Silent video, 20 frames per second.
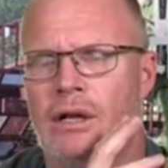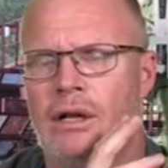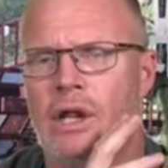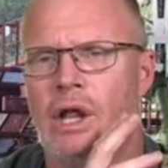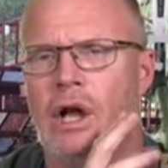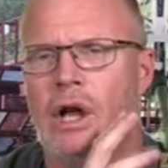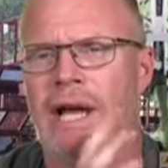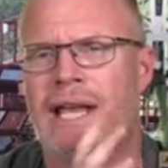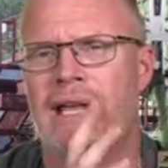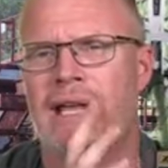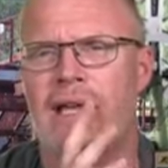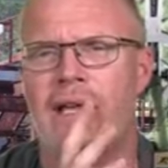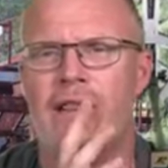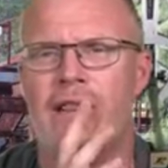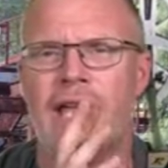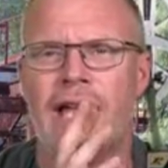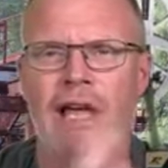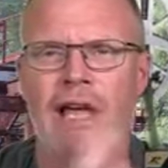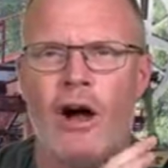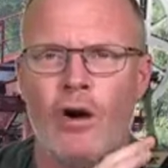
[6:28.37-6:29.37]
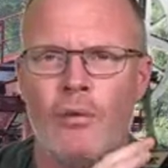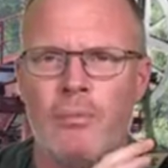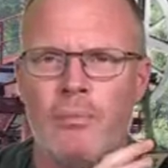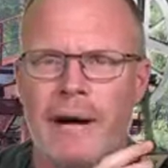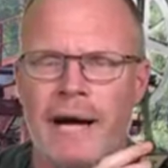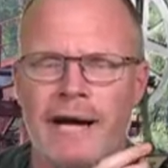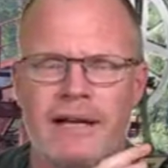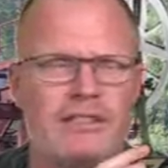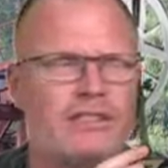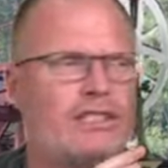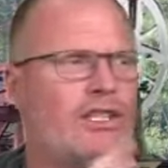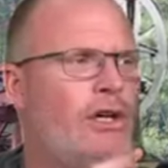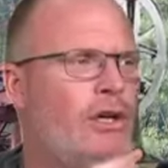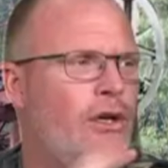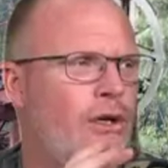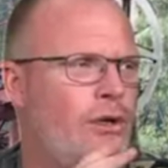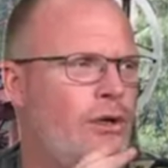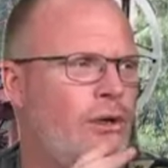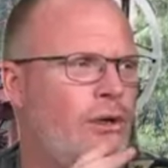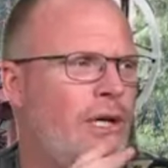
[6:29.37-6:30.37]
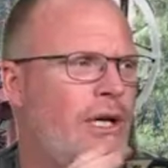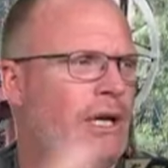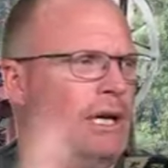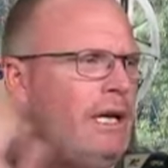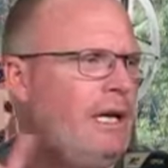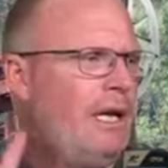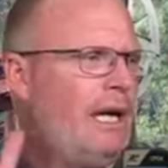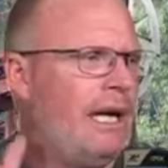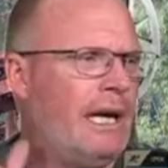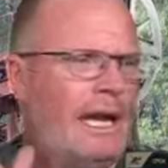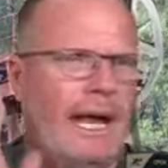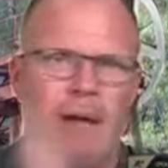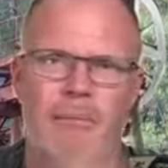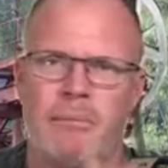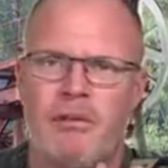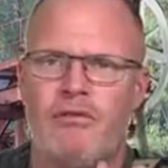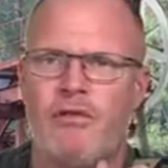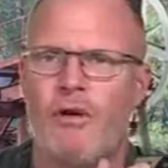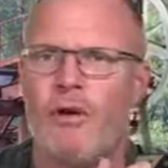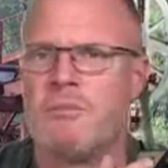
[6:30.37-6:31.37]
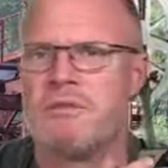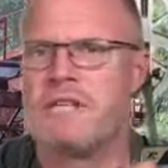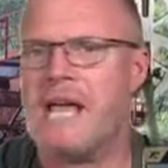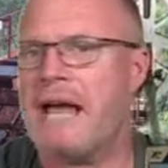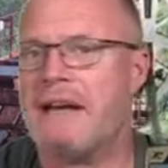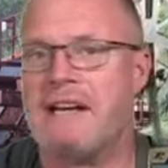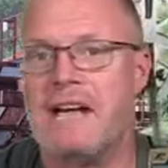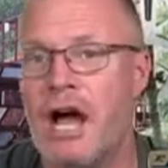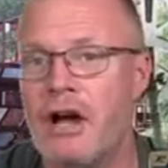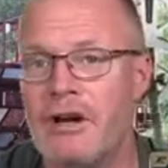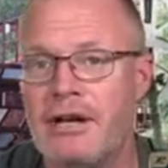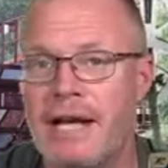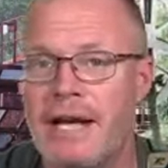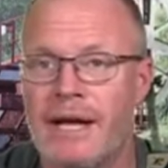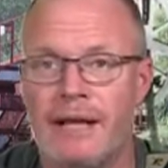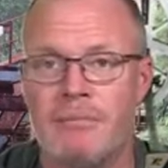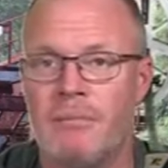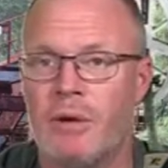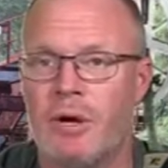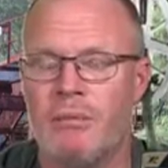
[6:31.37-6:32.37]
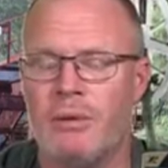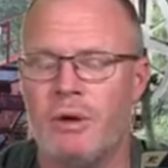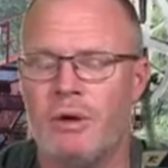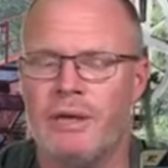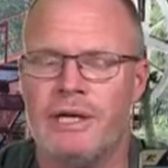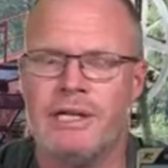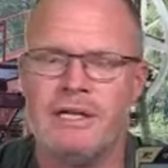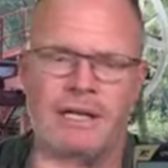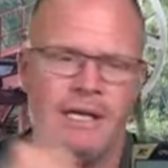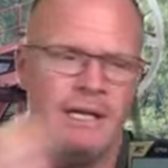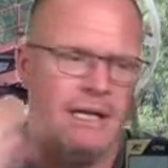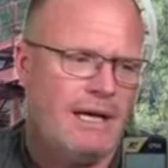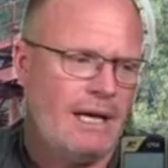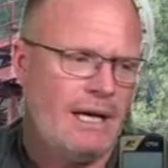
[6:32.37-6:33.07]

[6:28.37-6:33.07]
the Gold Bug 2. It outperforms that, no doubt in my mind.